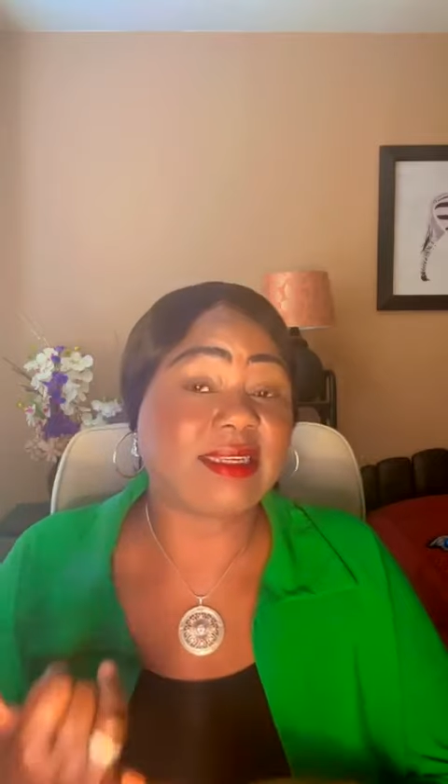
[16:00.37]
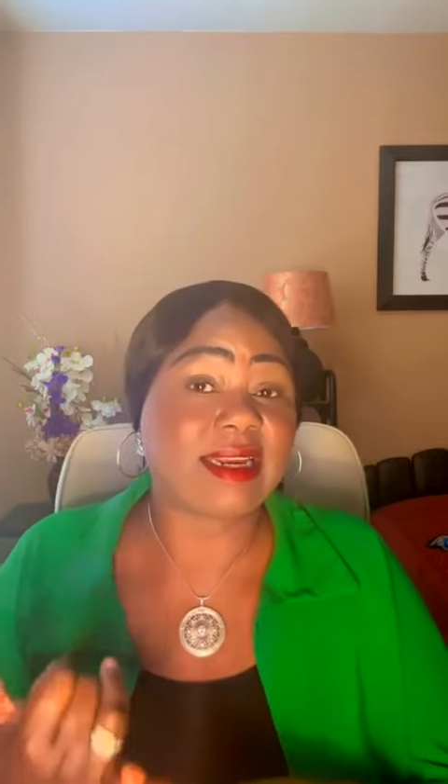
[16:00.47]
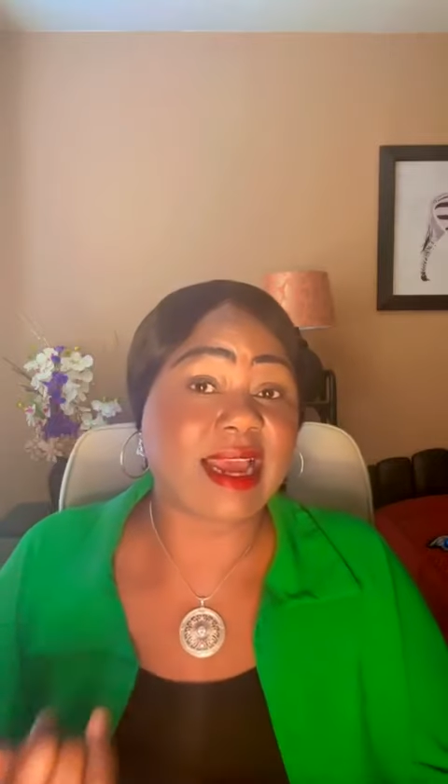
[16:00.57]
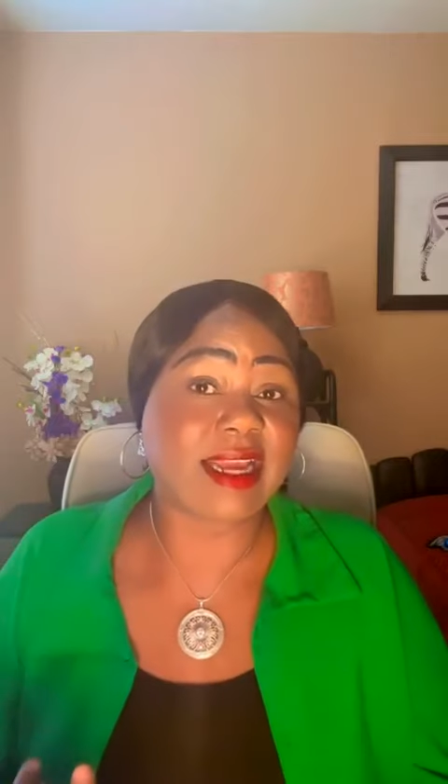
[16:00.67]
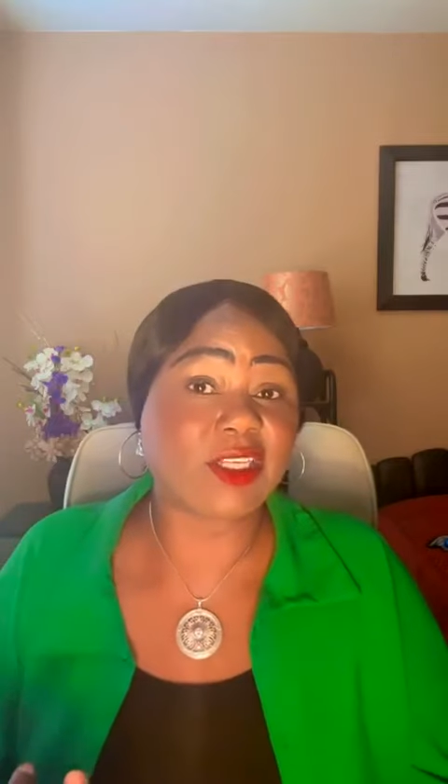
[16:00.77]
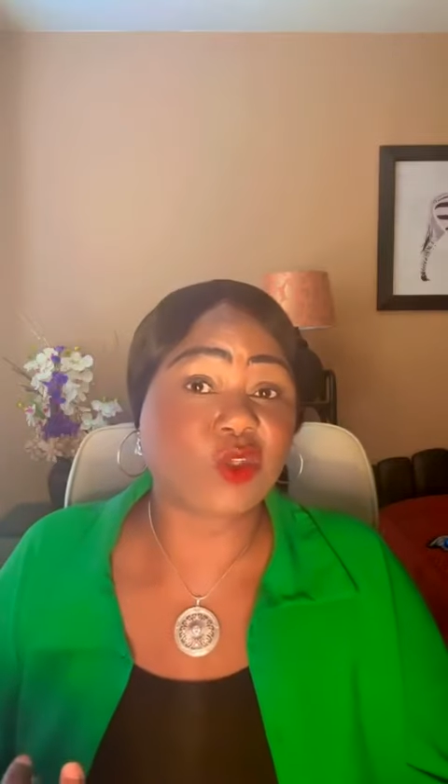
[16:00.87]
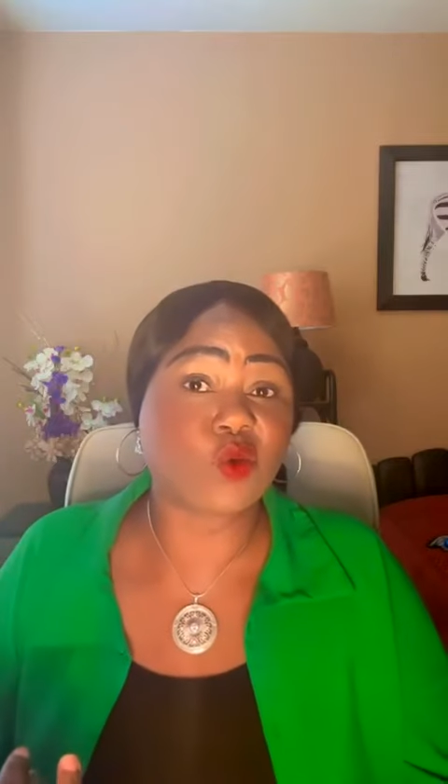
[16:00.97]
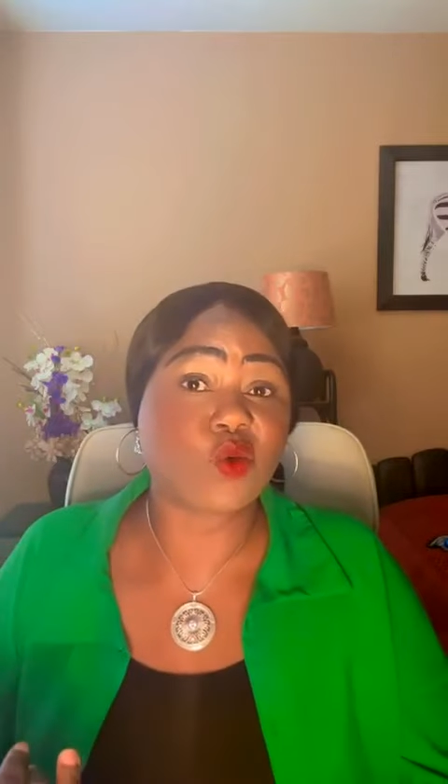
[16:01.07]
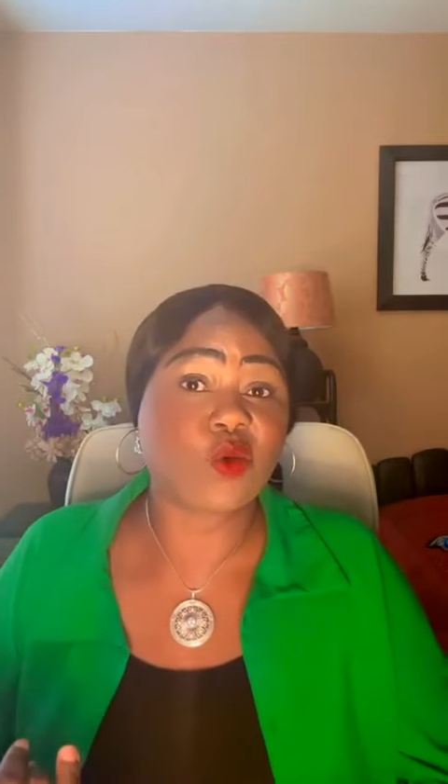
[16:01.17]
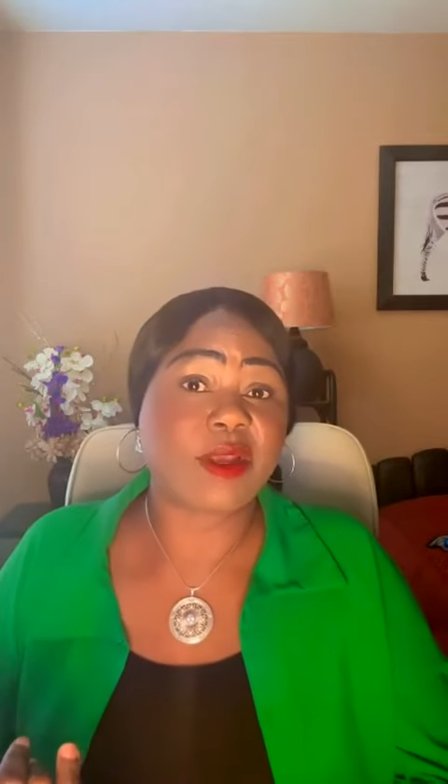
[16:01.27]
in high
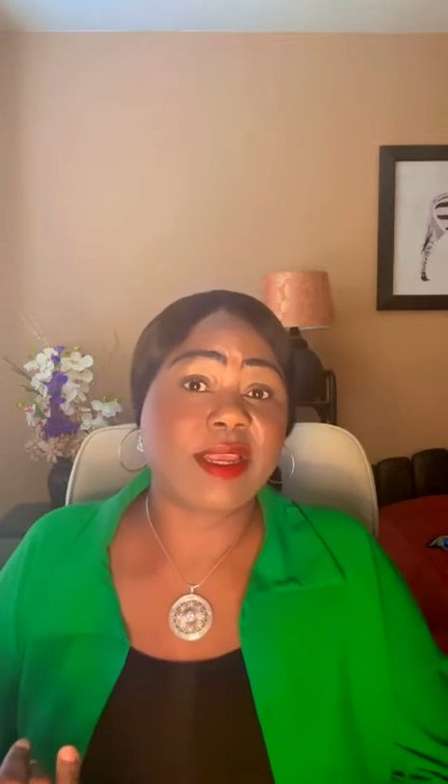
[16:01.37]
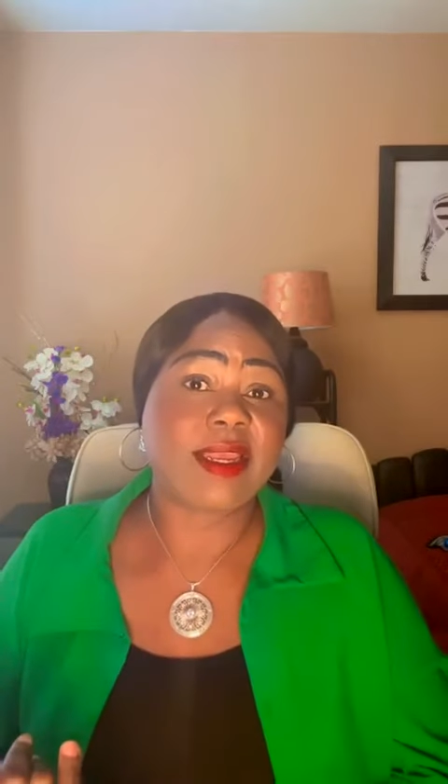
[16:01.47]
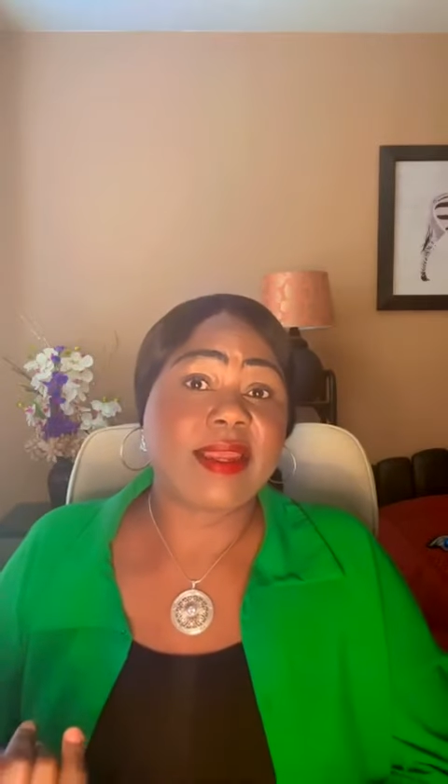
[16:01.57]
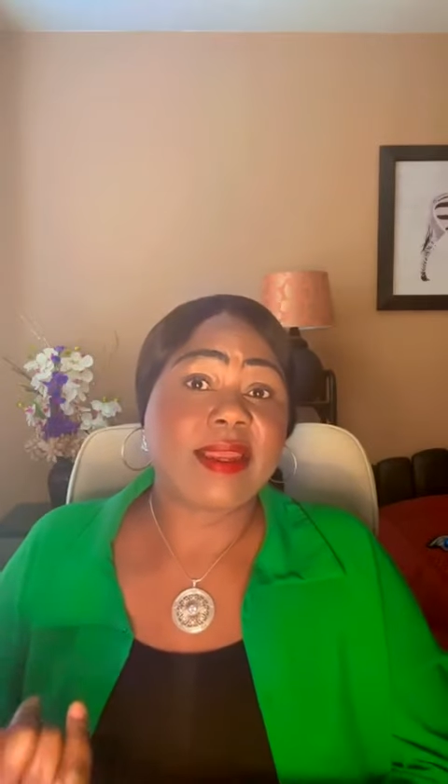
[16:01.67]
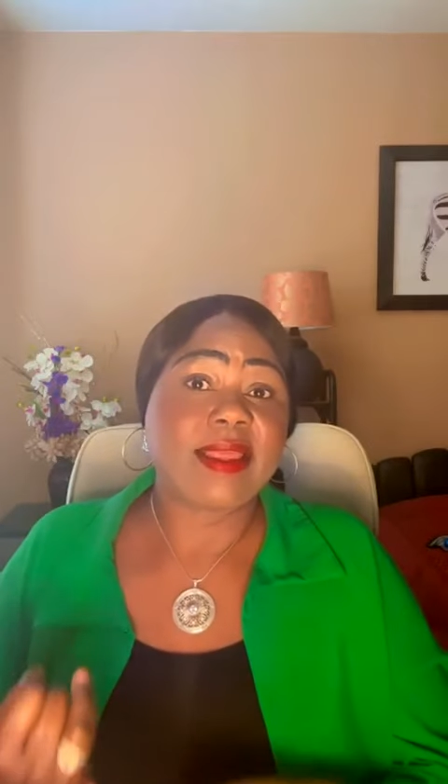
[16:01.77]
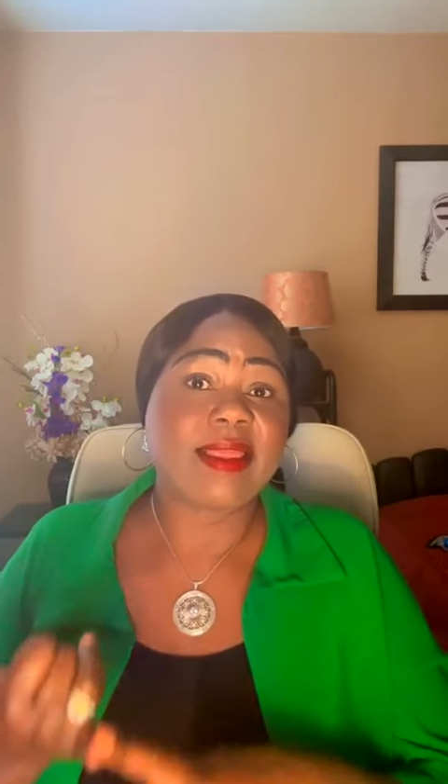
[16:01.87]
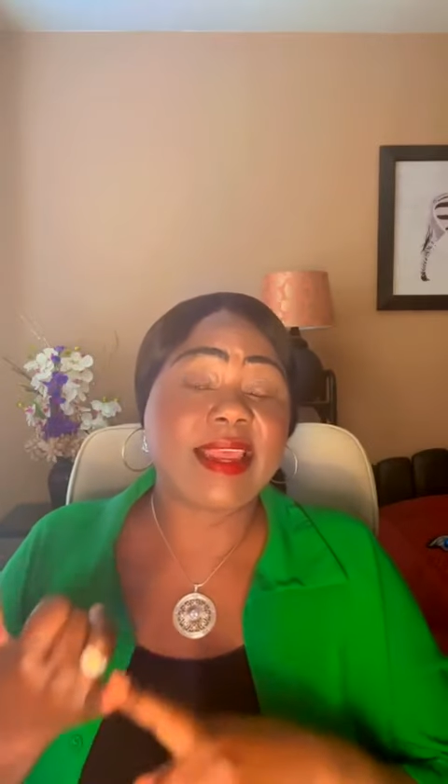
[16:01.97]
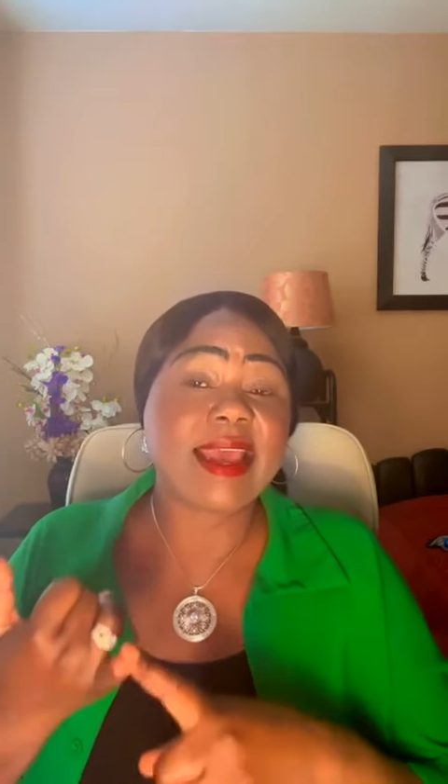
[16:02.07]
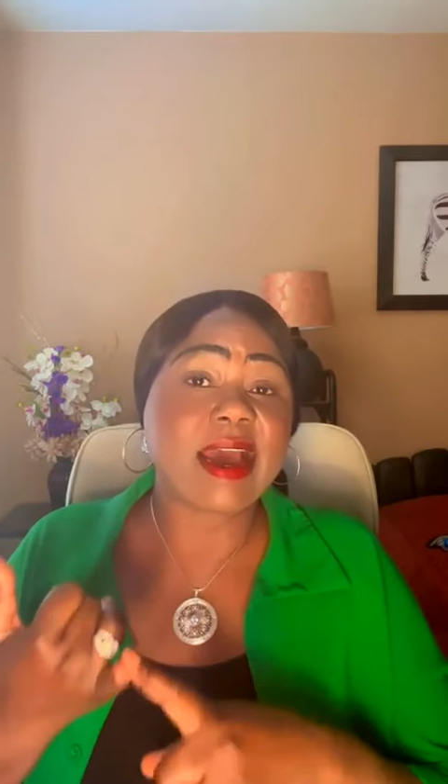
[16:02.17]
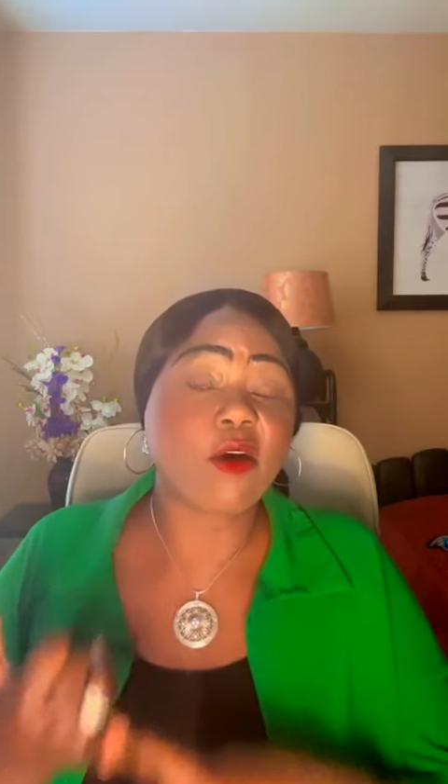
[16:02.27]
school, they
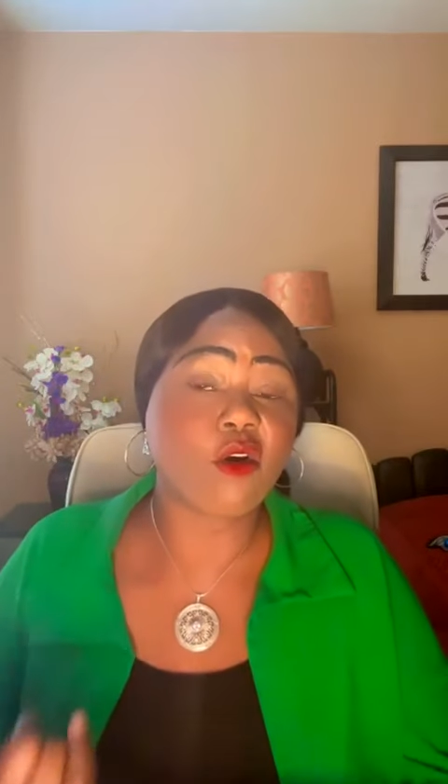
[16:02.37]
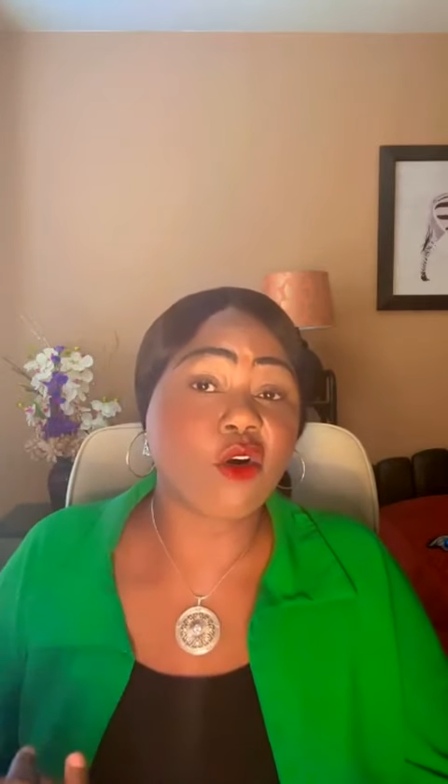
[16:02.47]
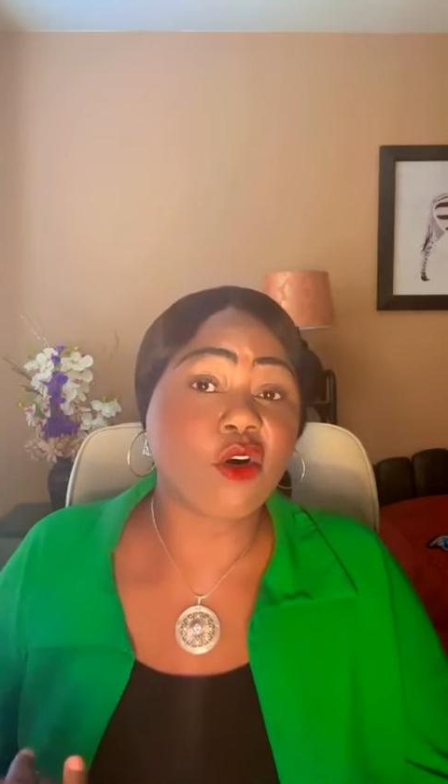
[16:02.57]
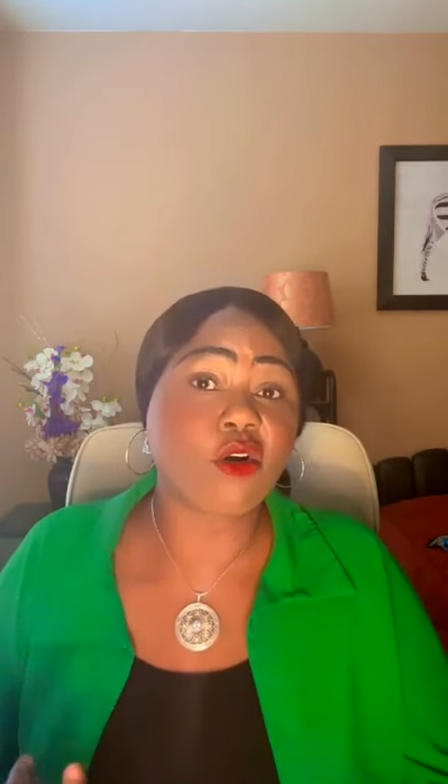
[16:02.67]
all